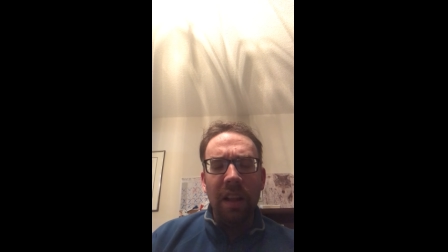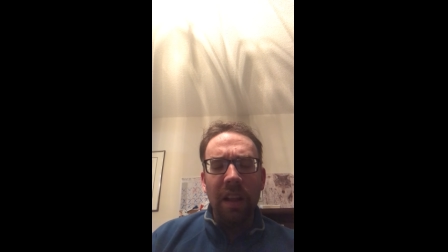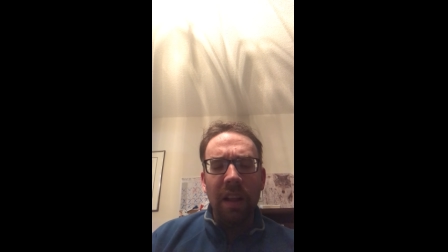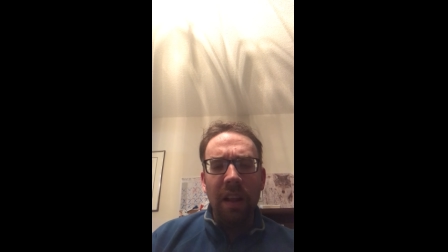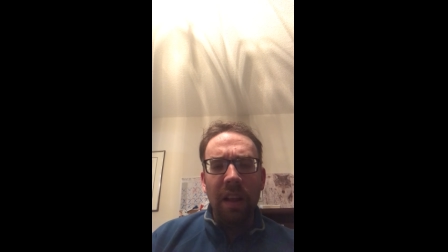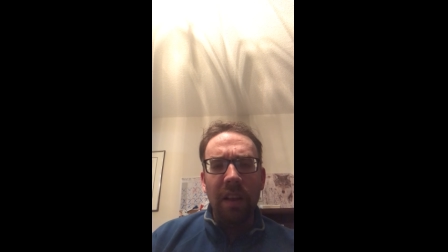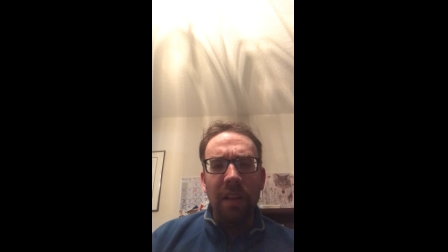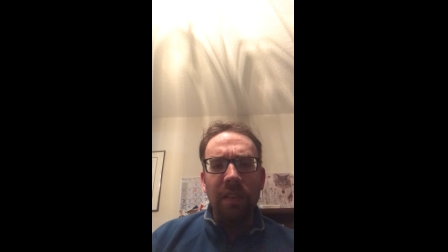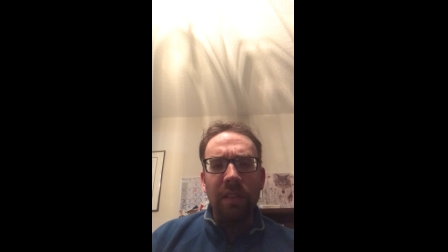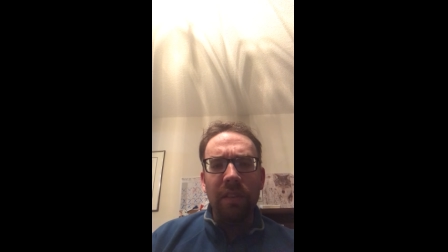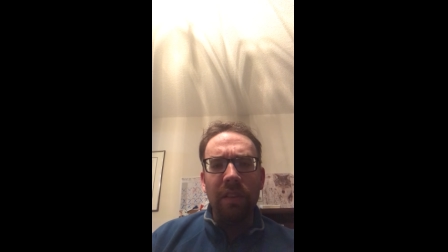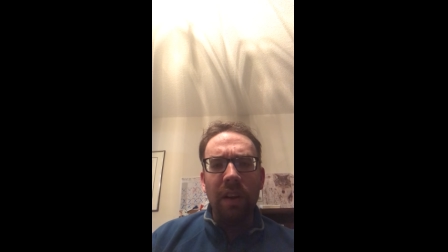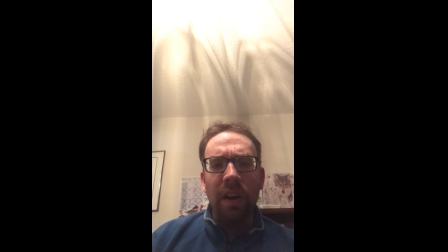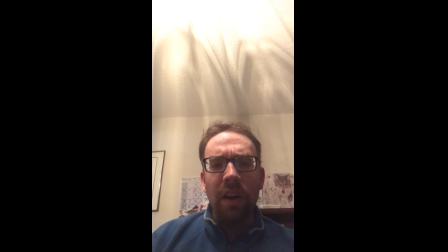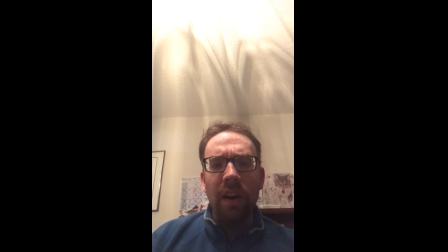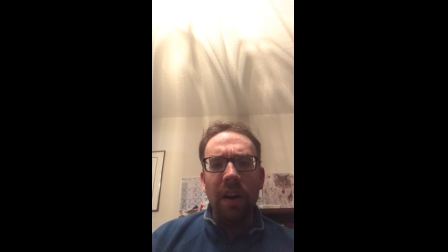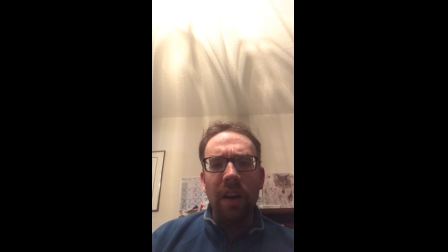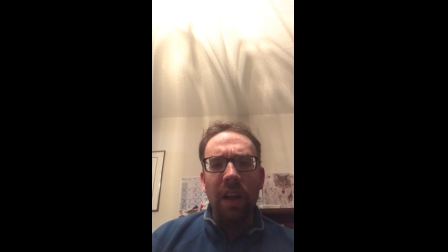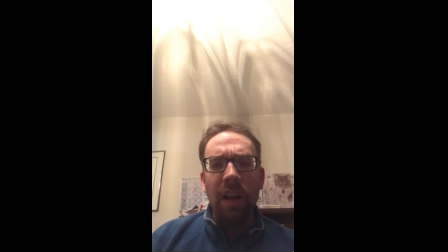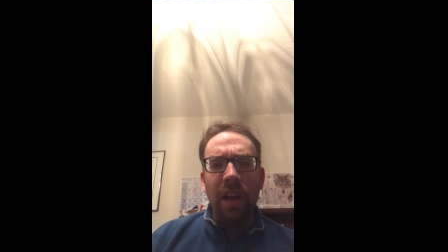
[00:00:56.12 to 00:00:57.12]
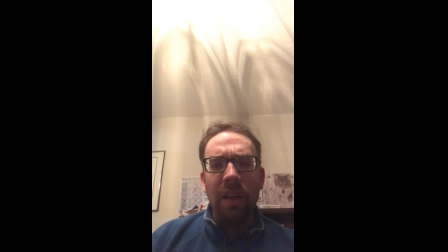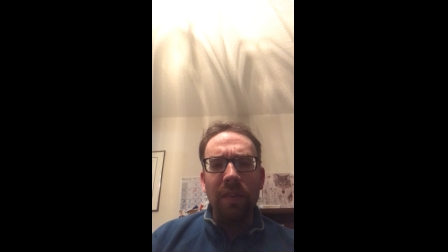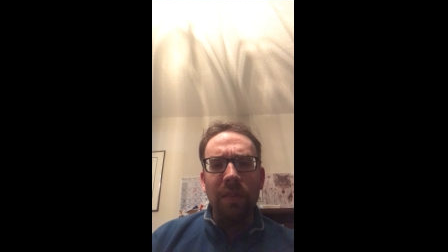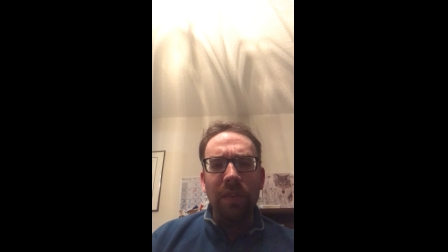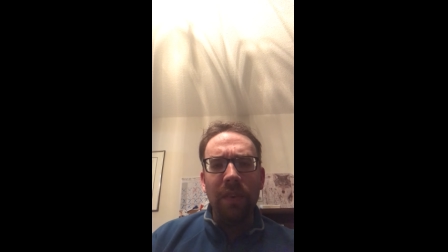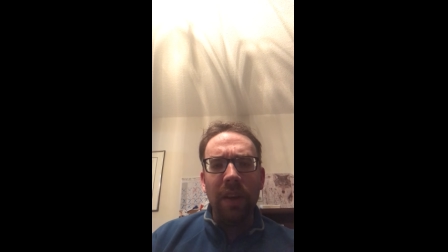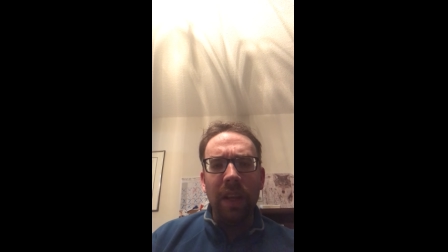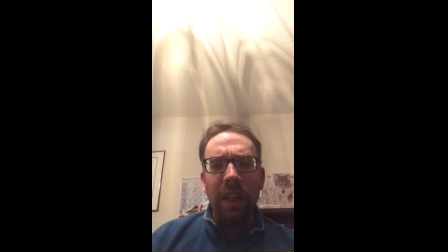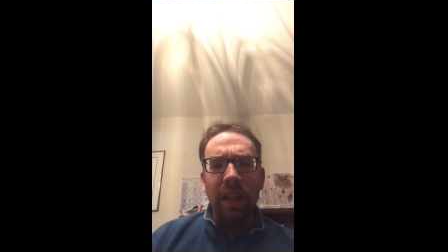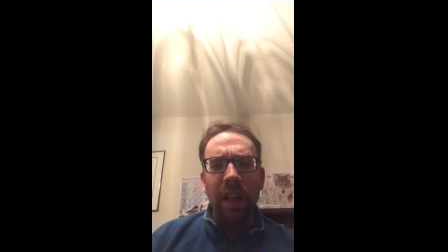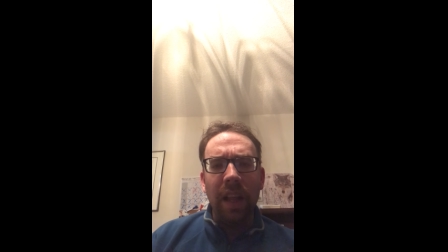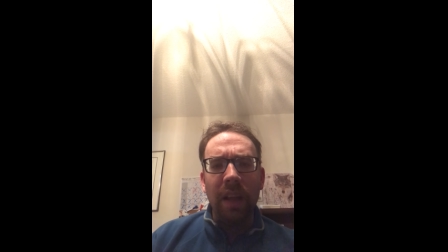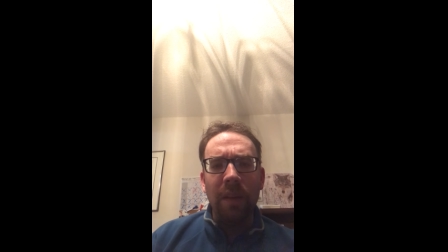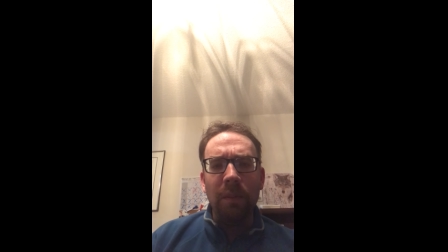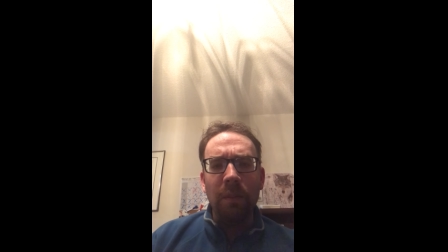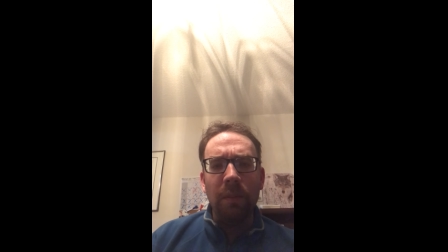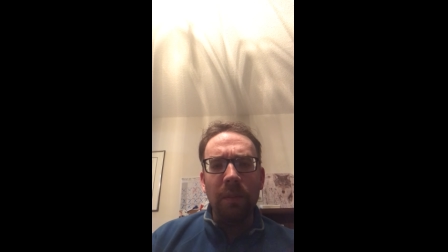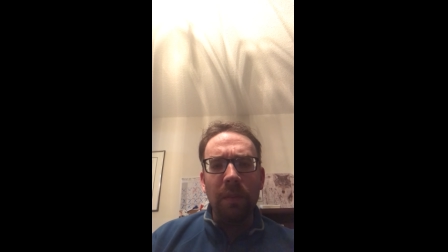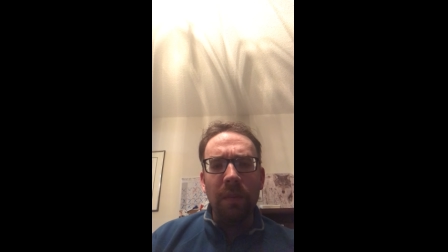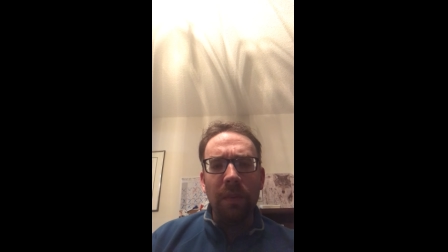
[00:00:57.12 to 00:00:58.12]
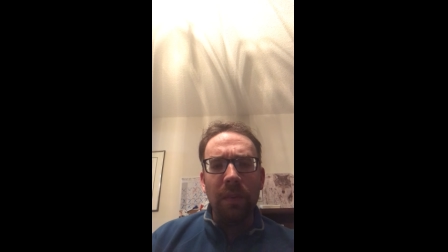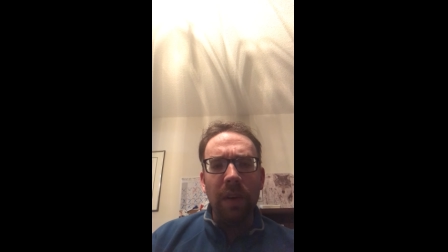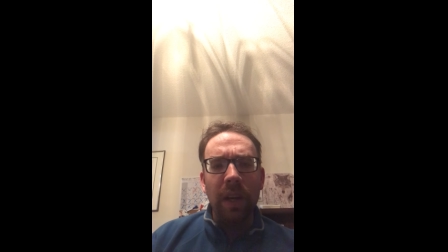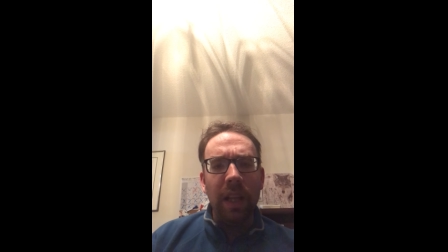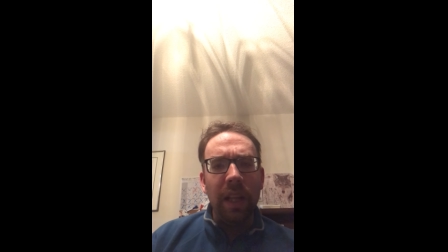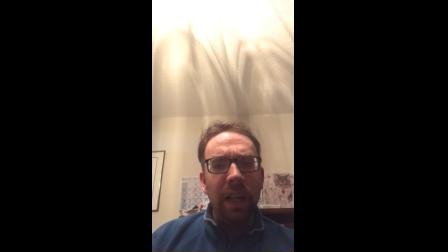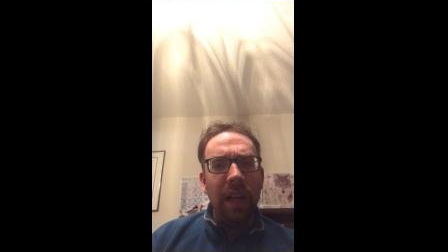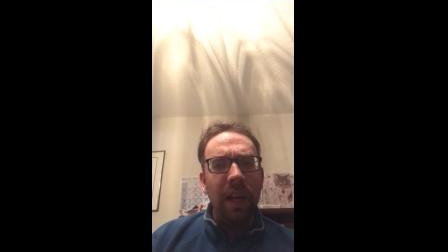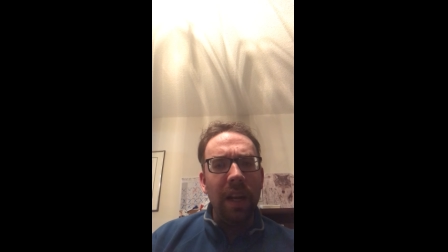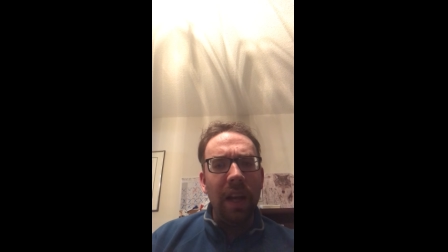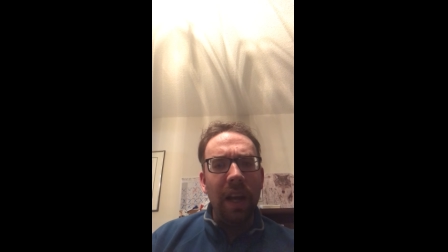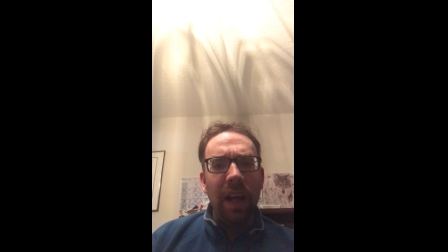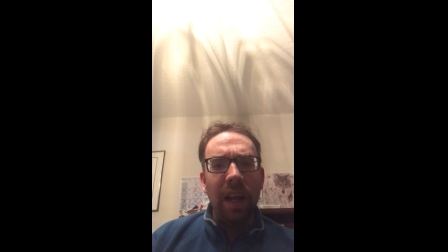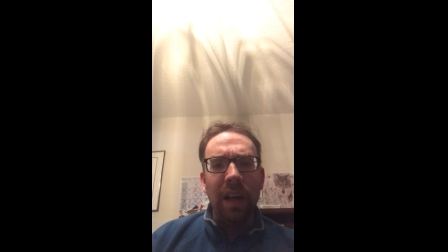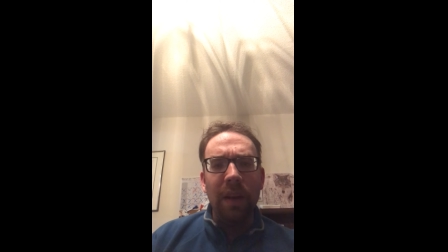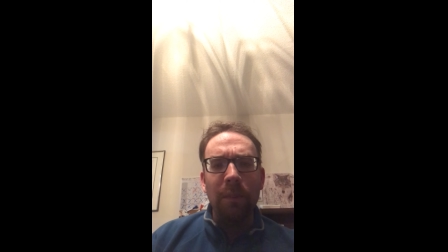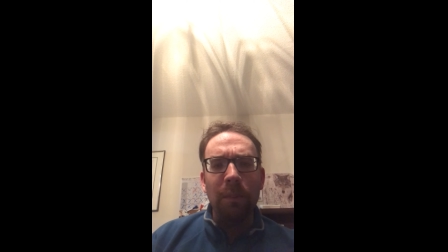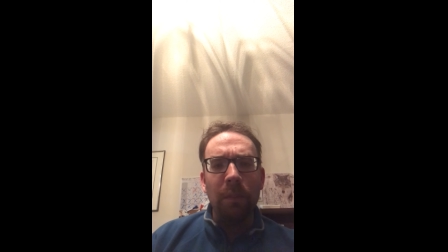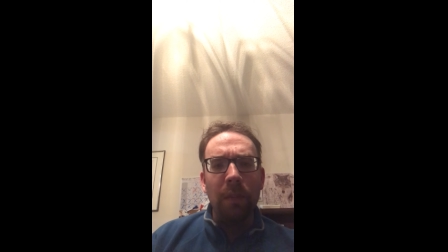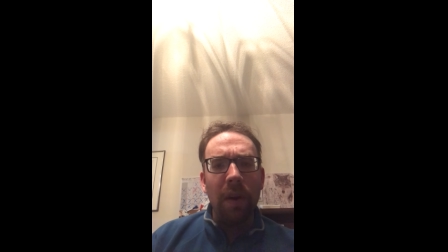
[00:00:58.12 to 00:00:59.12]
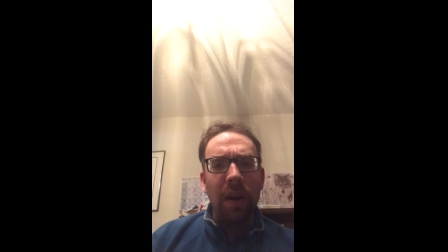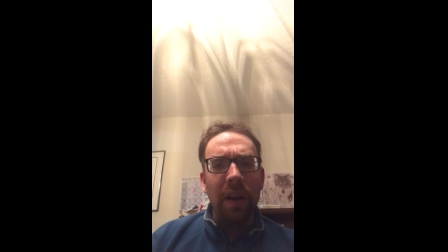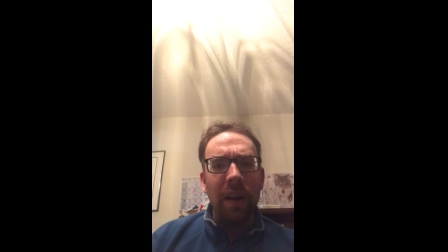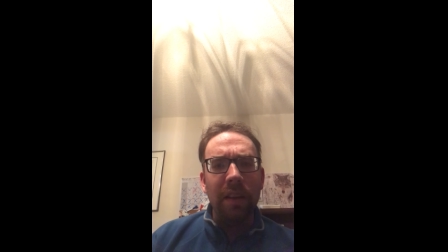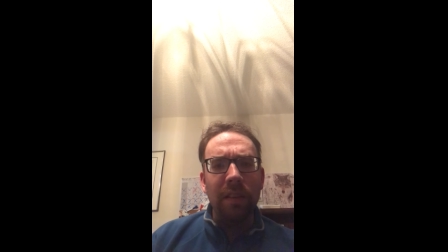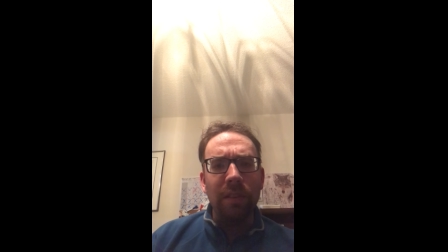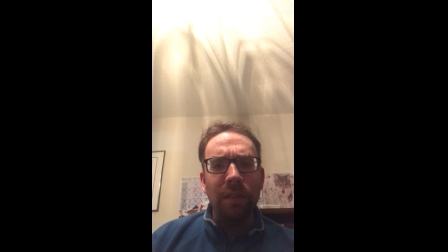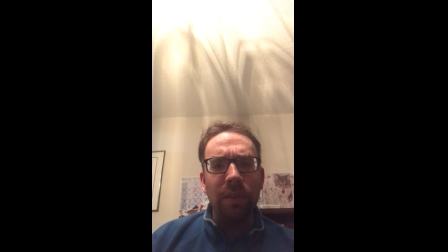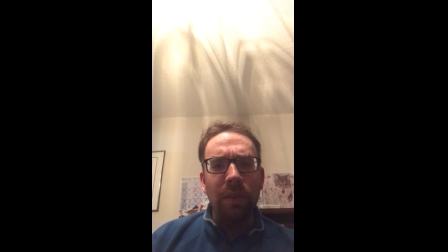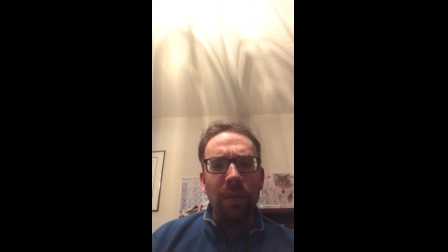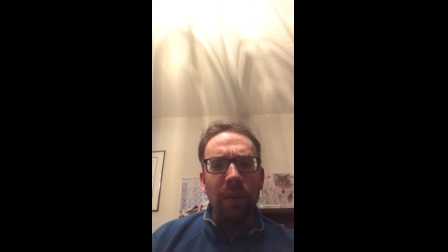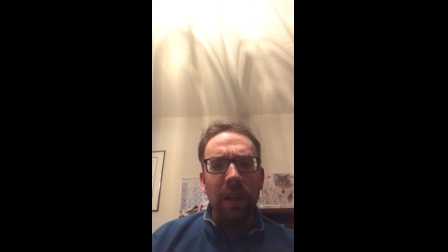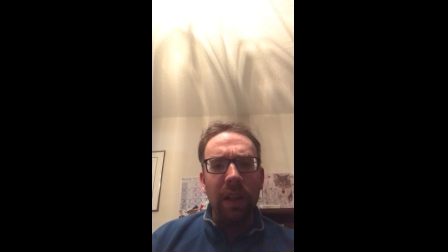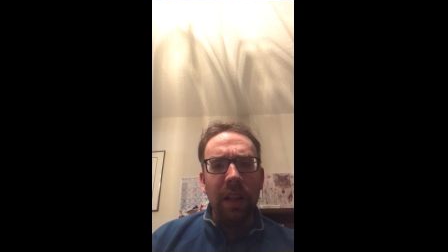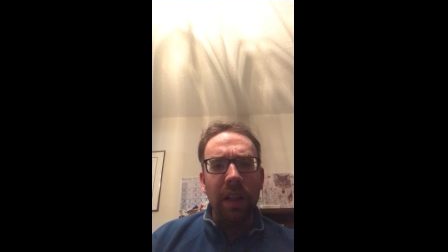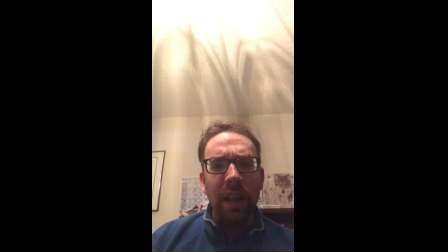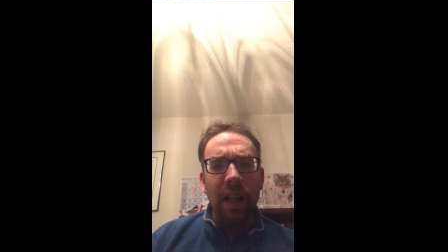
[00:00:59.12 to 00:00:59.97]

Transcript: I'll start off with I'm really not impressed with